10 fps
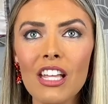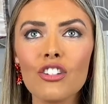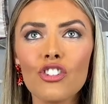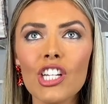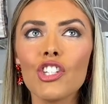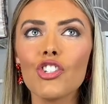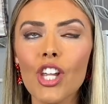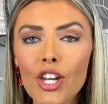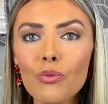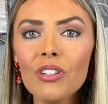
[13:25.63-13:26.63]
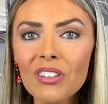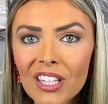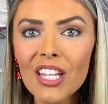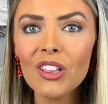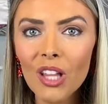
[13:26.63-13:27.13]
and she
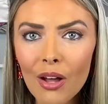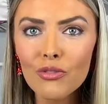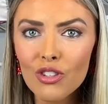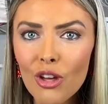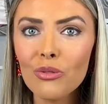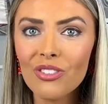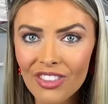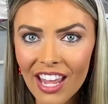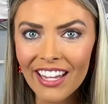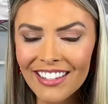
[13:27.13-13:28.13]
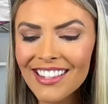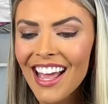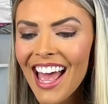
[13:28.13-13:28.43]
genuinely loves those things.